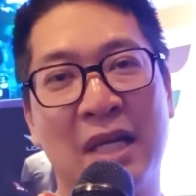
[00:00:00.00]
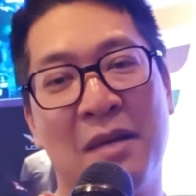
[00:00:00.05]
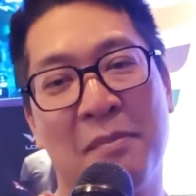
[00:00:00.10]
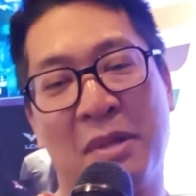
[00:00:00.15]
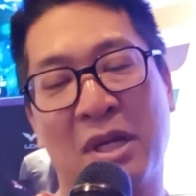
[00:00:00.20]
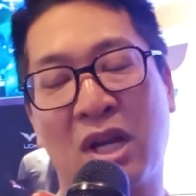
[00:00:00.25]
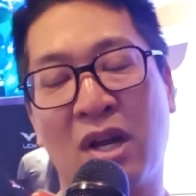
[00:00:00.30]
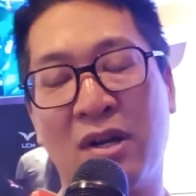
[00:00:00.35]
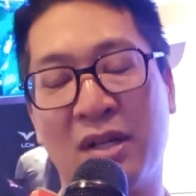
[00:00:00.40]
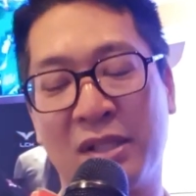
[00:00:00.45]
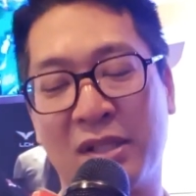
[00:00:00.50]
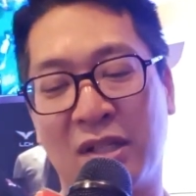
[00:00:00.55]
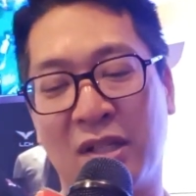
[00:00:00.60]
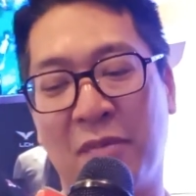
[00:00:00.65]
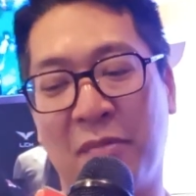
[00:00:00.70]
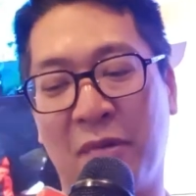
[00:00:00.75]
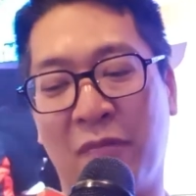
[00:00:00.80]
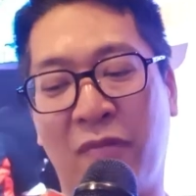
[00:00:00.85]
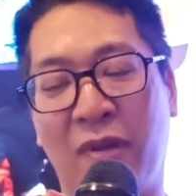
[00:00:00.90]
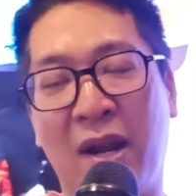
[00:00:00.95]
Because
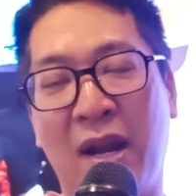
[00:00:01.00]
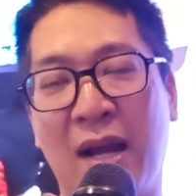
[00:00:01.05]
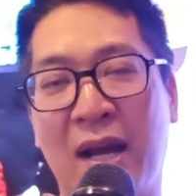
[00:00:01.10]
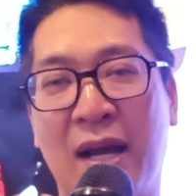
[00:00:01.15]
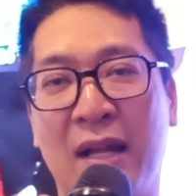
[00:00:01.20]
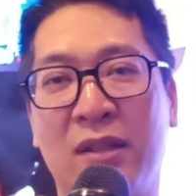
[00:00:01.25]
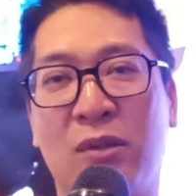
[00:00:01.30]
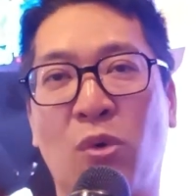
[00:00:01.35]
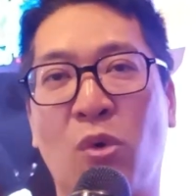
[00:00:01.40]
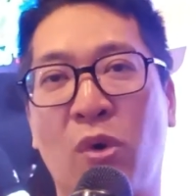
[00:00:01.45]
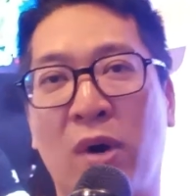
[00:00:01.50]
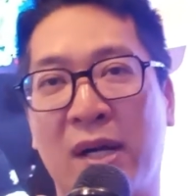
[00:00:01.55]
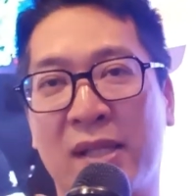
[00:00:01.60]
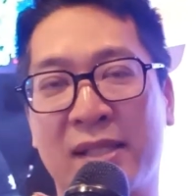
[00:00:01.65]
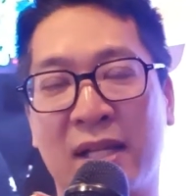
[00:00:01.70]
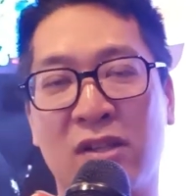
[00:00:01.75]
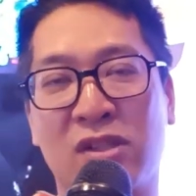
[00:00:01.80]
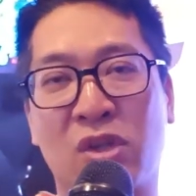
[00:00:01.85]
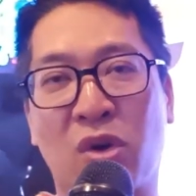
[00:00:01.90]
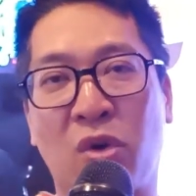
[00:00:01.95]
Finland or
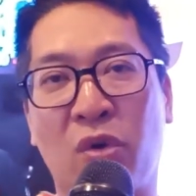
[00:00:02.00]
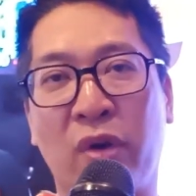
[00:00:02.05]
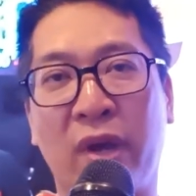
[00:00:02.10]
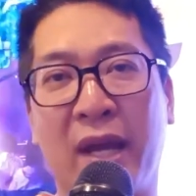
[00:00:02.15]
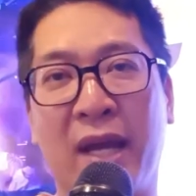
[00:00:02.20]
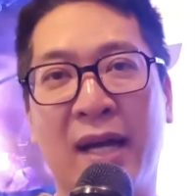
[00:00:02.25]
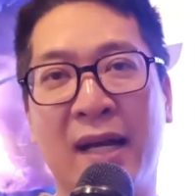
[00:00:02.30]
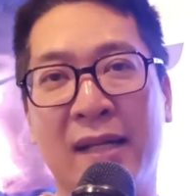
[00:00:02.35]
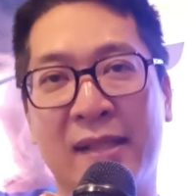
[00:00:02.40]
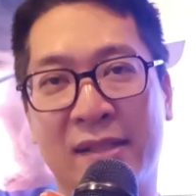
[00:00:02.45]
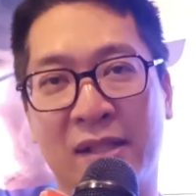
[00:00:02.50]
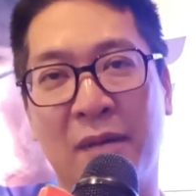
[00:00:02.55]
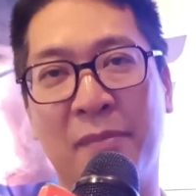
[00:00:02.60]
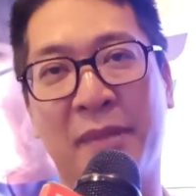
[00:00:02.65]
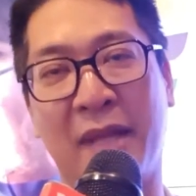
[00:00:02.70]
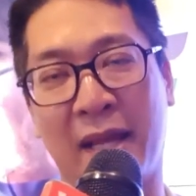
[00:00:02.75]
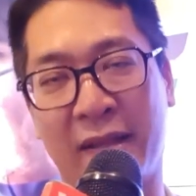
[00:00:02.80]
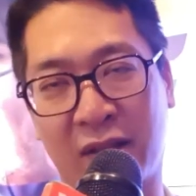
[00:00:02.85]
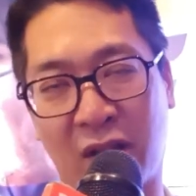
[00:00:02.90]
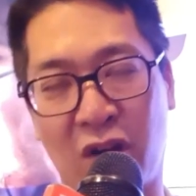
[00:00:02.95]
South Korea, some
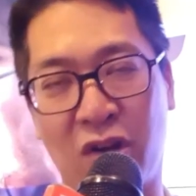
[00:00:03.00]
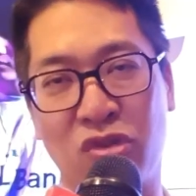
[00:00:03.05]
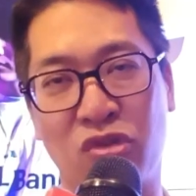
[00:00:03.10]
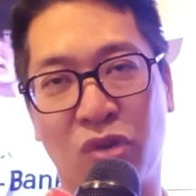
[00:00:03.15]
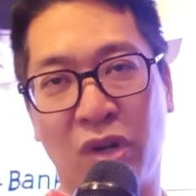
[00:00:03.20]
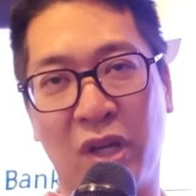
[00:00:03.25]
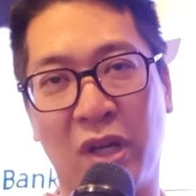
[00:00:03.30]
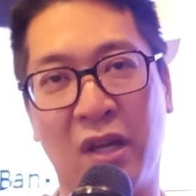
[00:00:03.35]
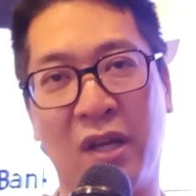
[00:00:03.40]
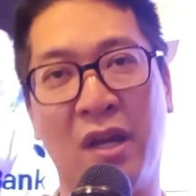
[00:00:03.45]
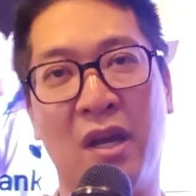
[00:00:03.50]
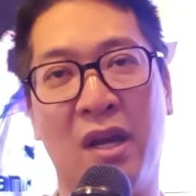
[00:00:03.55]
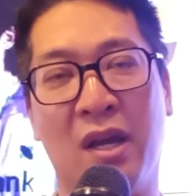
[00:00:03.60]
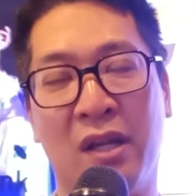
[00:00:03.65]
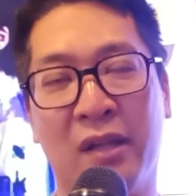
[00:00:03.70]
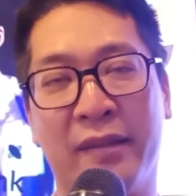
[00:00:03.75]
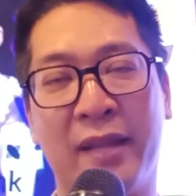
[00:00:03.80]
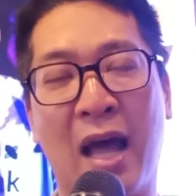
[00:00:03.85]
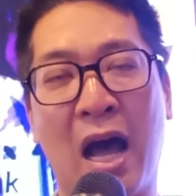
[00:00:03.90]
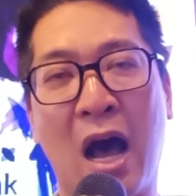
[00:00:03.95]
that country,
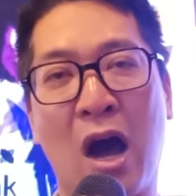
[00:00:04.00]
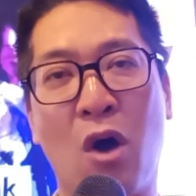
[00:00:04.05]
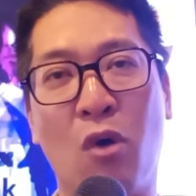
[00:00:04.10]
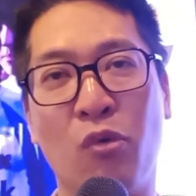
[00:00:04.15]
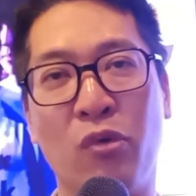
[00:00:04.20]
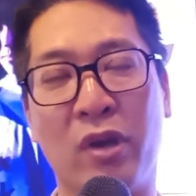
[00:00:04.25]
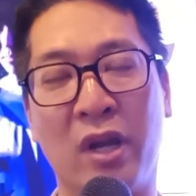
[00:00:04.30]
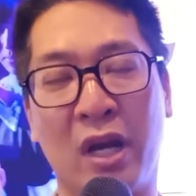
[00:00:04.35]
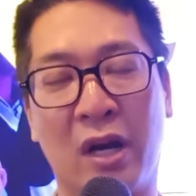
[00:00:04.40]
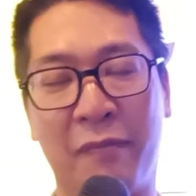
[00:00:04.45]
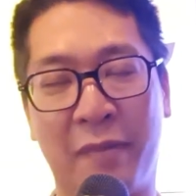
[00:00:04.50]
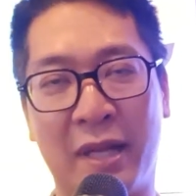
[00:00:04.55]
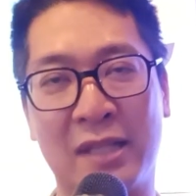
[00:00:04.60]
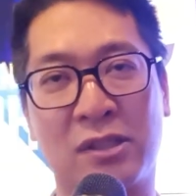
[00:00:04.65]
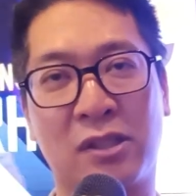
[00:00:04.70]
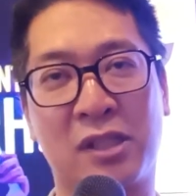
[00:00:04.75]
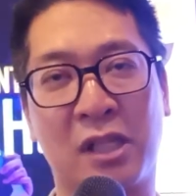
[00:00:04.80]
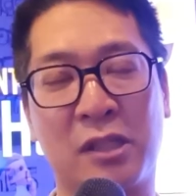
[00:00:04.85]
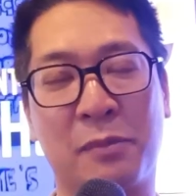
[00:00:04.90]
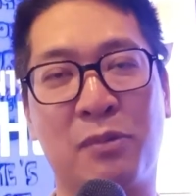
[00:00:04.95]
now we are very
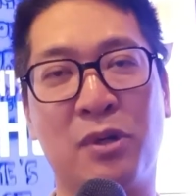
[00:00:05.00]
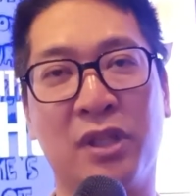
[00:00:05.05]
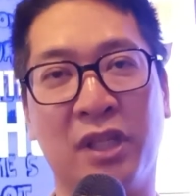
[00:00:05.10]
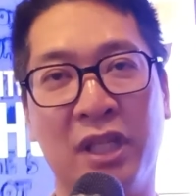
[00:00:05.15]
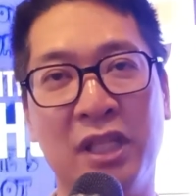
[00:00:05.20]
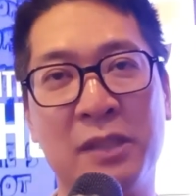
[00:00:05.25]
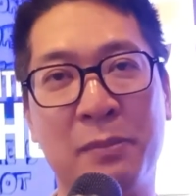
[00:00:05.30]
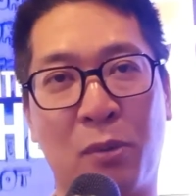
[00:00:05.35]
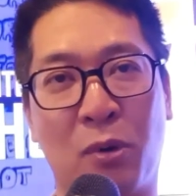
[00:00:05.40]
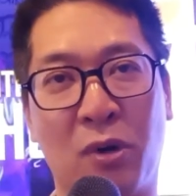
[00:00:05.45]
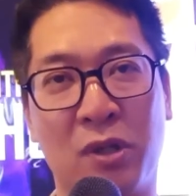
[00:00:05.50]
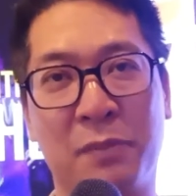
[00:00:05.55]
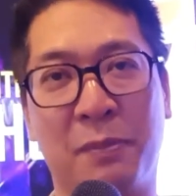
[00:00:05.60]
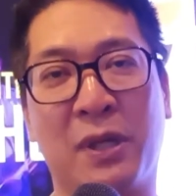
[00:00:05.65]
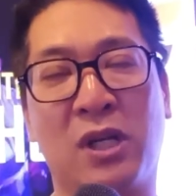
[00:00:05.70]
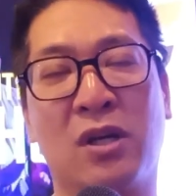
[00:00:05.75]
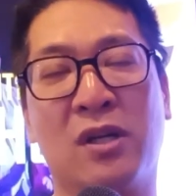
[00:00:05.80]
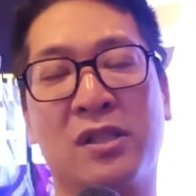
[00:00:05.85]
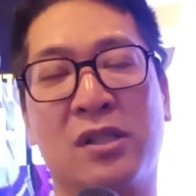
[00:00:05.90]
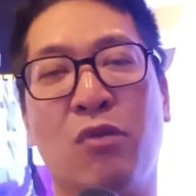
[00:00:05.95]
successful in esports
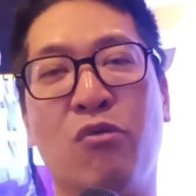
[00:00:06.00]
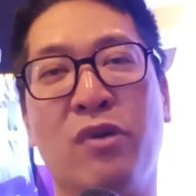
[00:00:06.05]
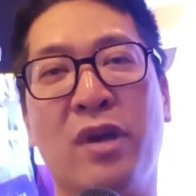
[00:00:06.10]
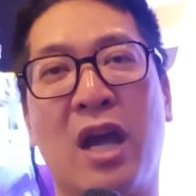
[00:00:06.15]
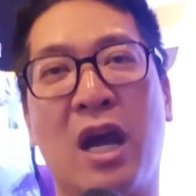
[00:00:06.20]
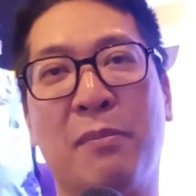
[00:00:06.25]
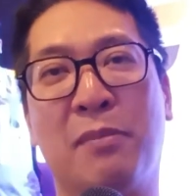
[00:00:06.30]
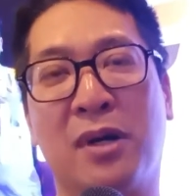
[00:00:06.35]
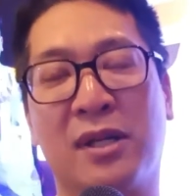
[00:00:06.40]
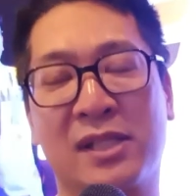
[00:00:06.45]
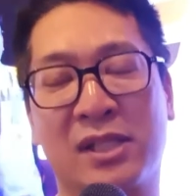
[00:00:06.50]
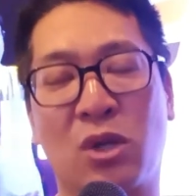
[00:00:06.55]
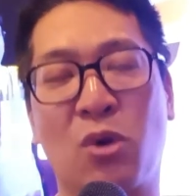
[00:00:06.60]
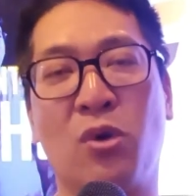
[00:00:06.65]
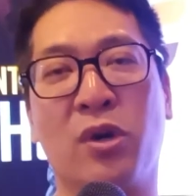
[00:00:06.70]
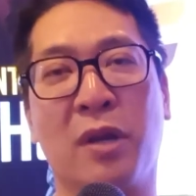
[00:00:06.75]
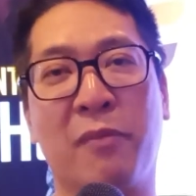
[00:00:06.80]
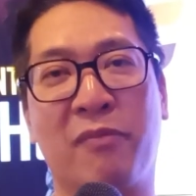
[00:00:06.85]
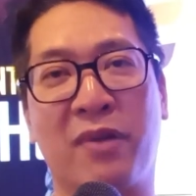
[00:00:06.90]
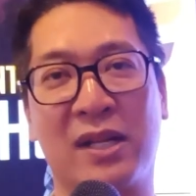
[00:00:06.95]
because we have a
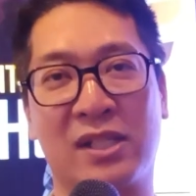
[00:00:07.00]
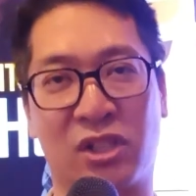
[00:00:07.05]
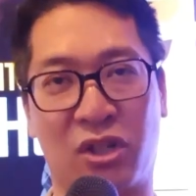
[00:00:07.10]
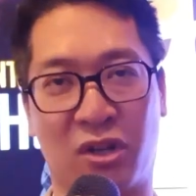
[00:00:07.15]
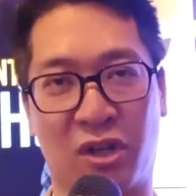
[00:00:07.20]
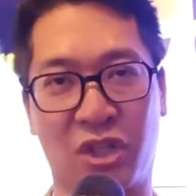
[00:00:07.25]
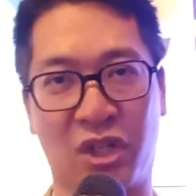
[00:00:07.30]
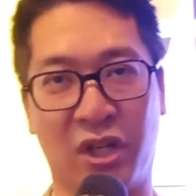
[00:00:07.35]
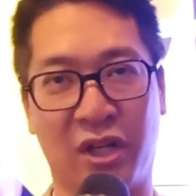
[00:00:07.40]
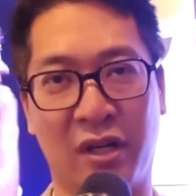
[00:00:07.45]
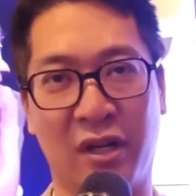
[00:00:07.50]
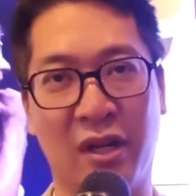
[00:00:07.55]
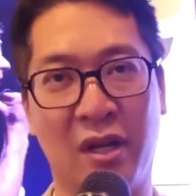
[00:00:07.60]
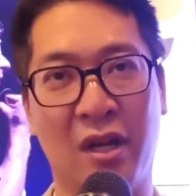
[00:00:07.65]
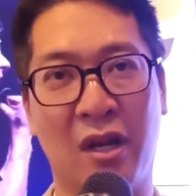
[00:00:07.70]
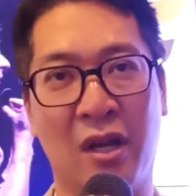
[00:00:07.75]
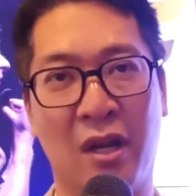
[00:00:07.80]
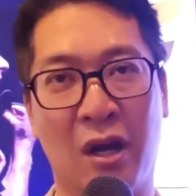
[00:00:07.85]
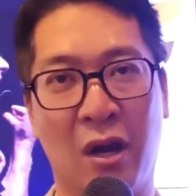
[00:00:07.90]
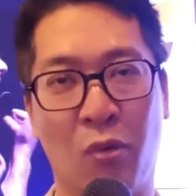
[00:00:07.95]
strong infrastructure.
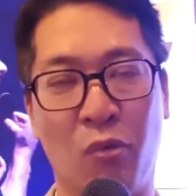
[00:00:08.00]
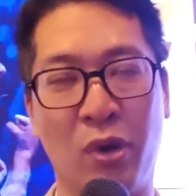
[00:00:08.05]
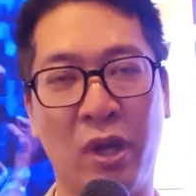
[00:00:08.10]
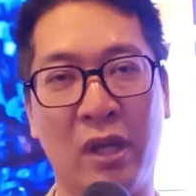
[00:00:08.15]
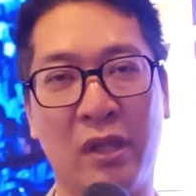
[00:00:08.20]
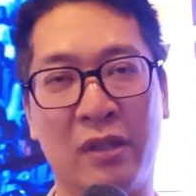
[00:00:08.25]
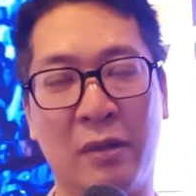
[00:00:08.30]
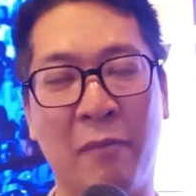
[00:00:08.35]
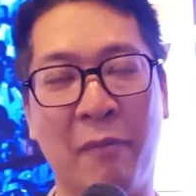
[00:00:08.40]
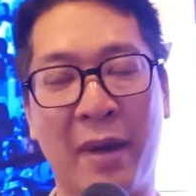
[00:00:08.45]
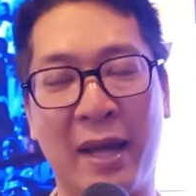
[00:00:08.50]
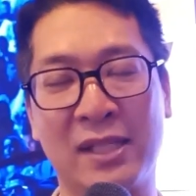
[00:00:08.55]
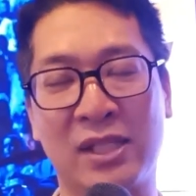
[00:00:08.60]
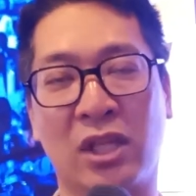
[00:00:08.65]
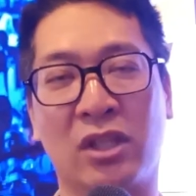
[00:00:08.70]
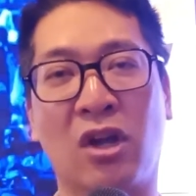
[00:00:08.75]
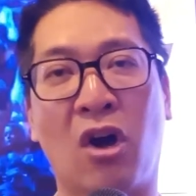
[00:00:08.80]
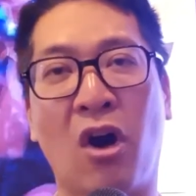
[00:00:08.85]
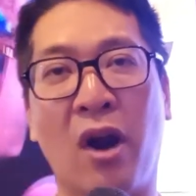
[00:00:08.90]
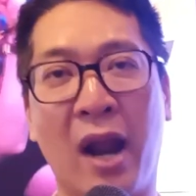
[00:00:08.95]
We
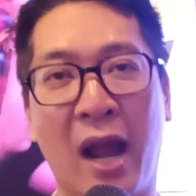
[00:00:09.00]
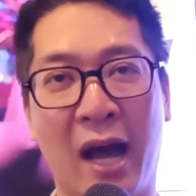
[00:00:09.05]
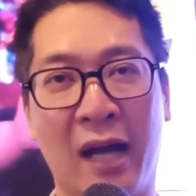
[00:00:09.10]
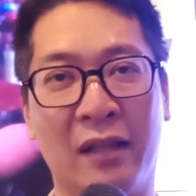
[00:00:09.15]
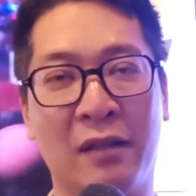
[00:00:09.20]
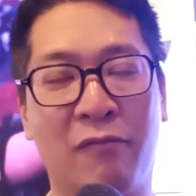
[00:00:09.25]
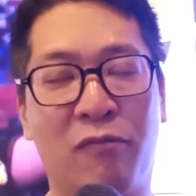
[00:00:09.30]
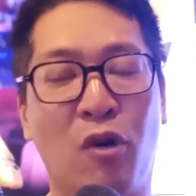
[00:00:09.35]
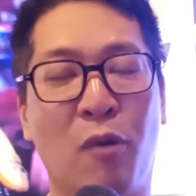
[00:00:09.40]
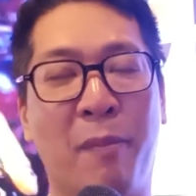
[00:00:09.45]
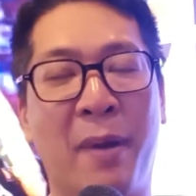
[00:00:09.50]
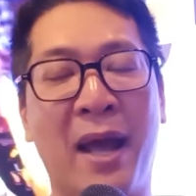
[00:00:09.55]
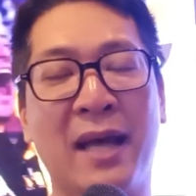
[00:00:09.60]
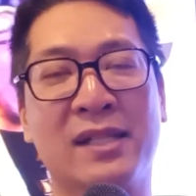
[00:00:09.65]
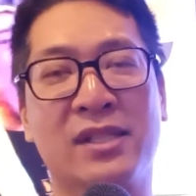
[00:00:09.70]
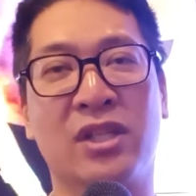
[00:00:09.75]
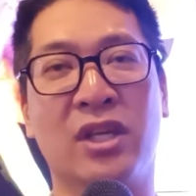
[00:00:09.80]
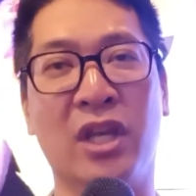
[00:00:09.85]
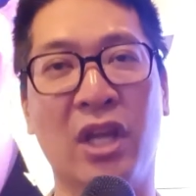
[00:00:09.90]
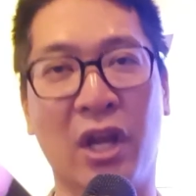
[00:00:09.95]
invested a lot for
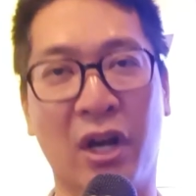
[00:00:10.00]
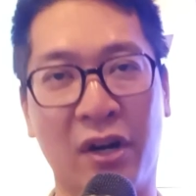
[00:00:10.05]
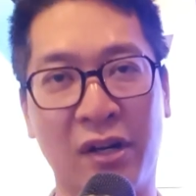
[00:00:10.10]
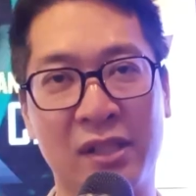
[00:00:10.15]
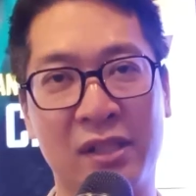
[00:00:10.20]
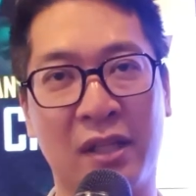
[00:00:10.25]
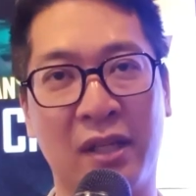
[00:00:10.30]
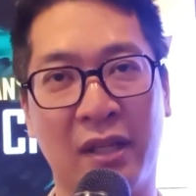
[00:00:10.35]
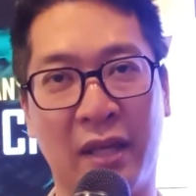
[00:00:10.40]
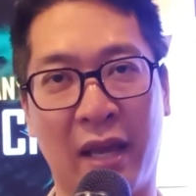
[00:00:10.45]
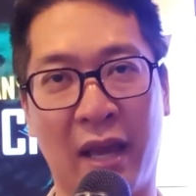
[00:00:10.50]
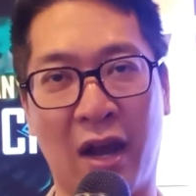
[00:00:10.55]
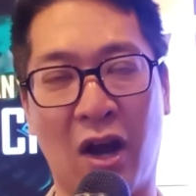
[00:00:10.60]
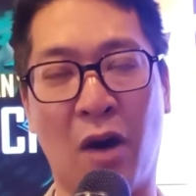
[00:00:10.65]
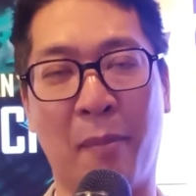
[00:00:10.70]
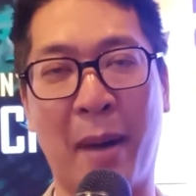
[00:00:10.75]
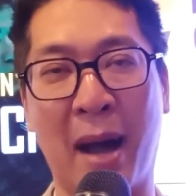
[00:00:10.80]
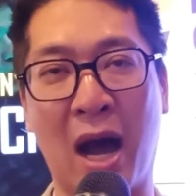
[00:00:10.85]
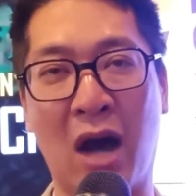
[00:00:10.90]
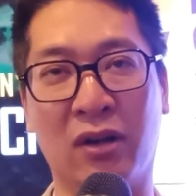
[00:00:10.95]
past years,
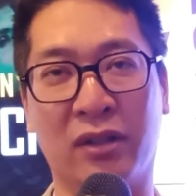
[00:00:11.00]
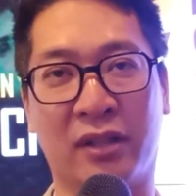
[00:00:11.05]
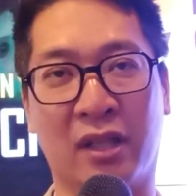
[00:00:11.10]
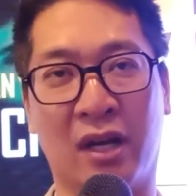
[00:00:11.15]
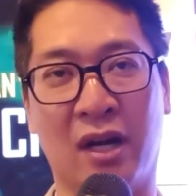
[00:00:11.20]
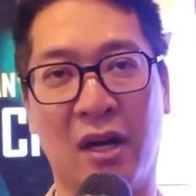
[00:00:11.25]
about